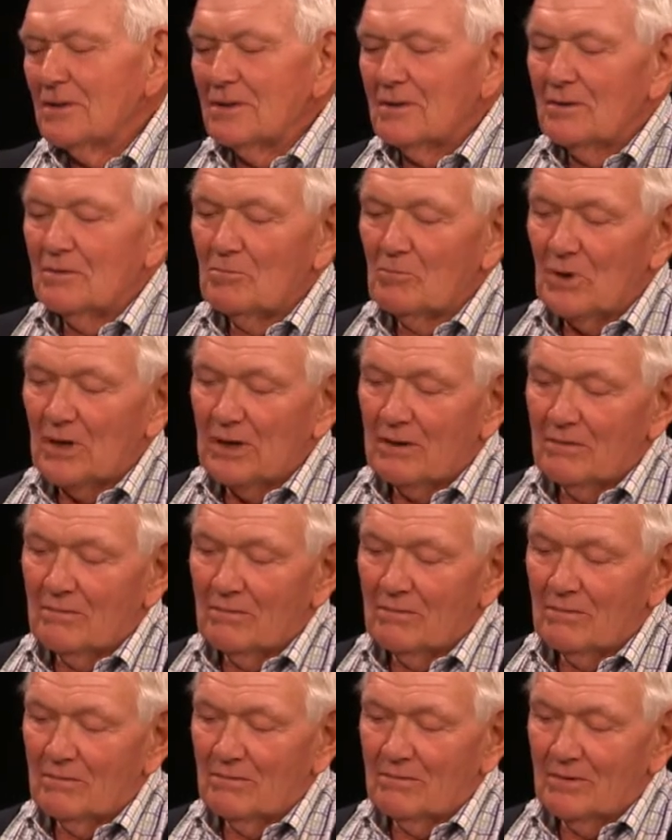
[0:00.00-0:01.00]
But
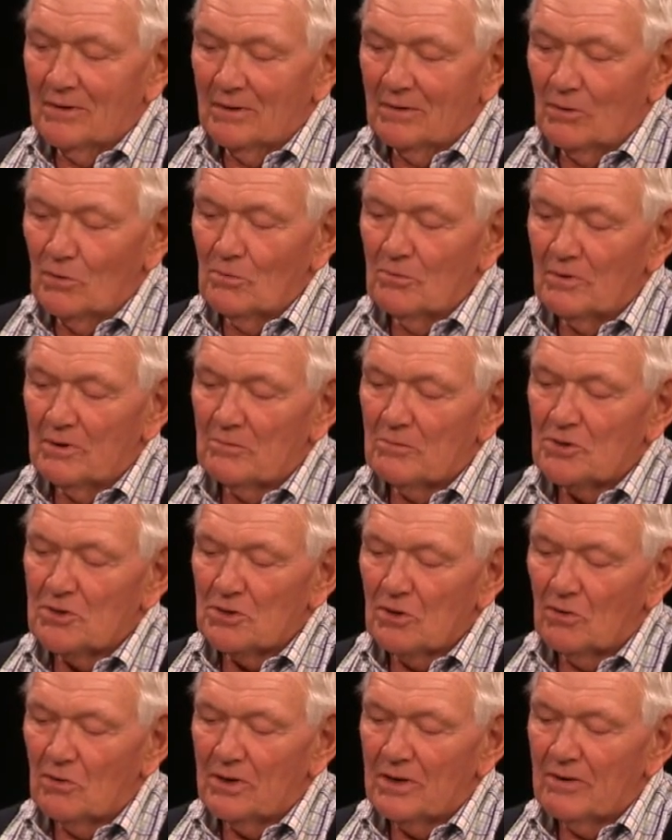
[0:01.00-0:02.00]
the aluminum is
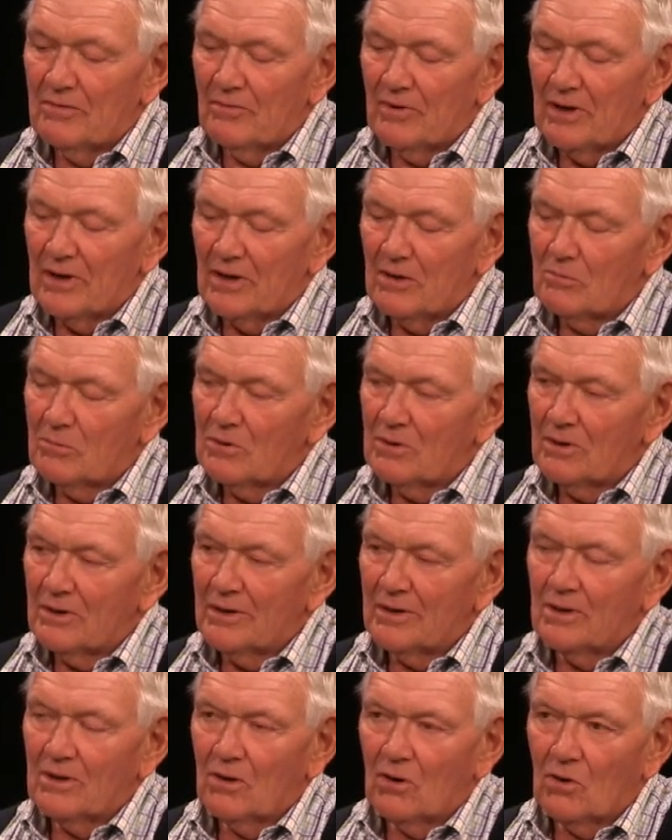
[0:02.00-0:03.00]
only available
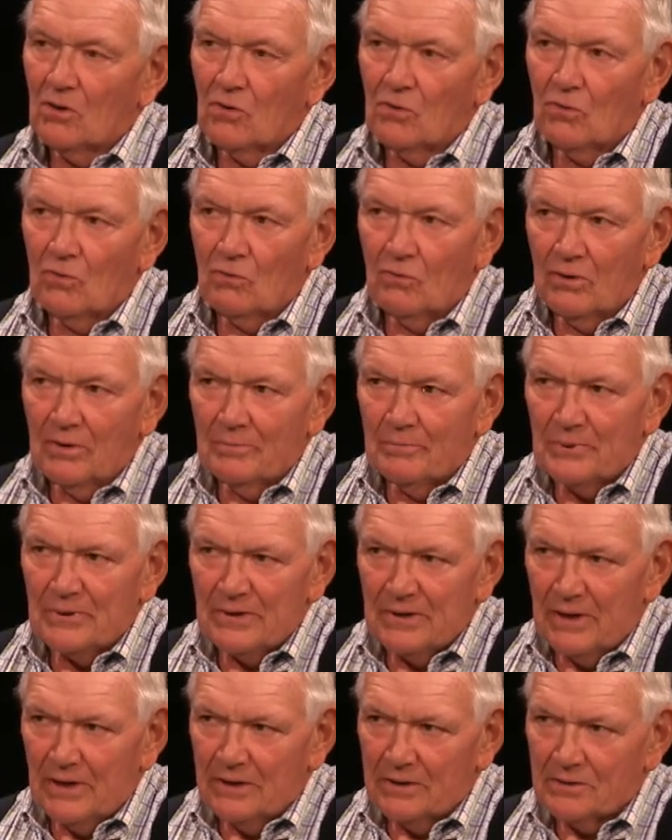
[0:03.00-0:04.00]
at low
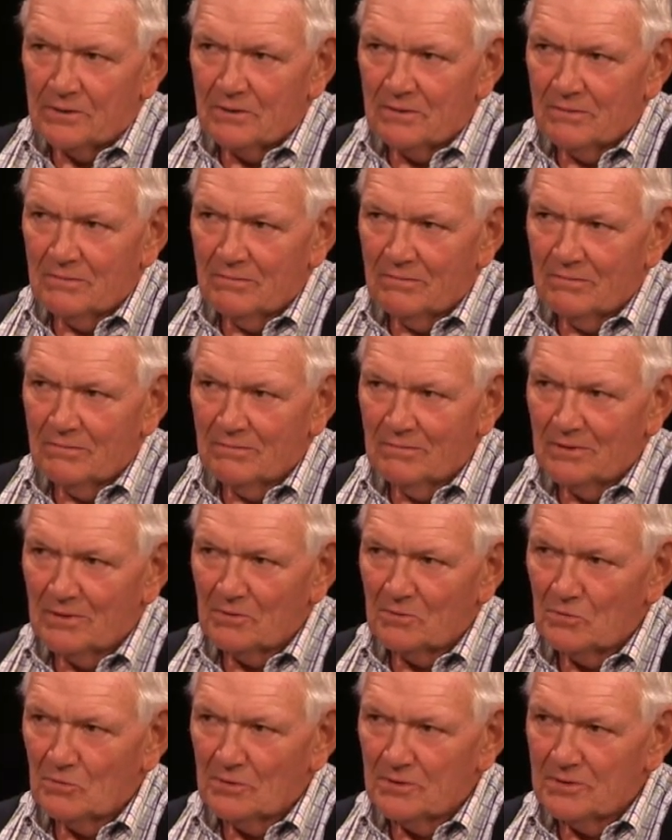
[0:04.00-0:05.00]
pH. In
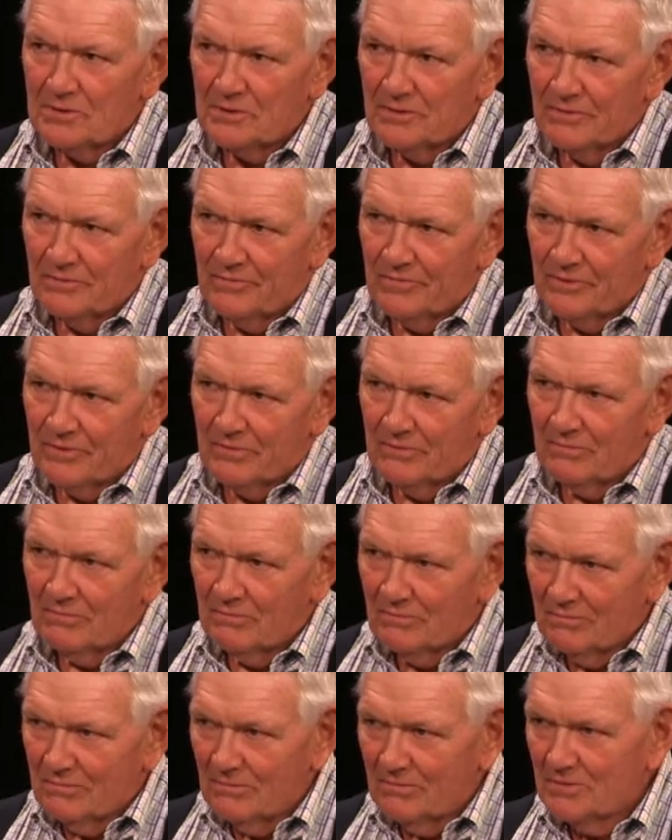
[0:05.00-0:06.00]
other words, if you're
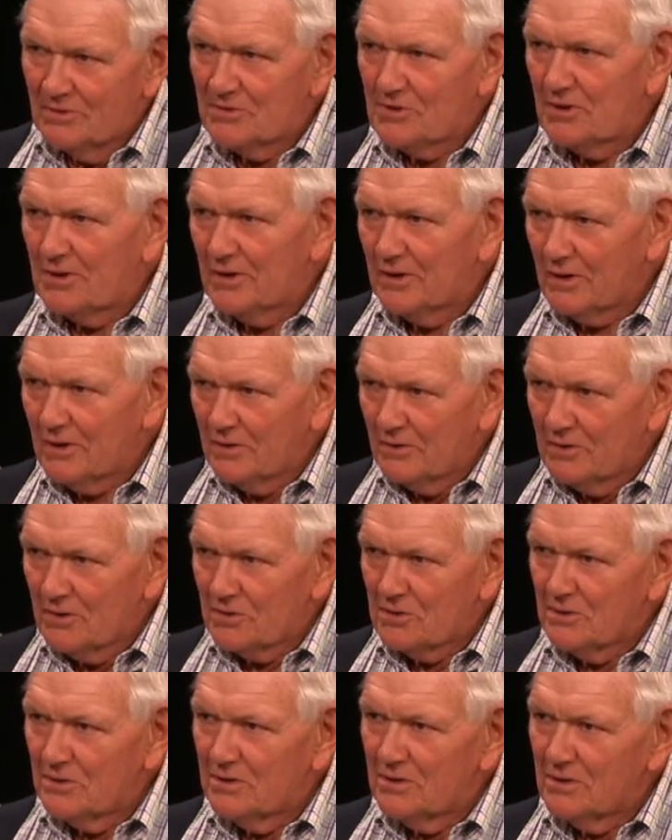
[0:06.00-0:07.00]
acidic
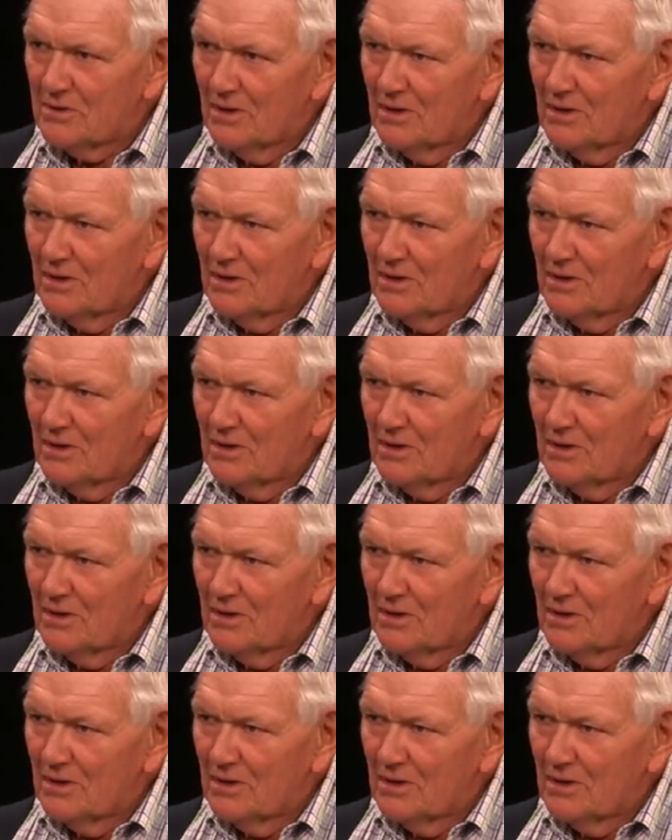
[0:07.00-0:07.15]
conditions,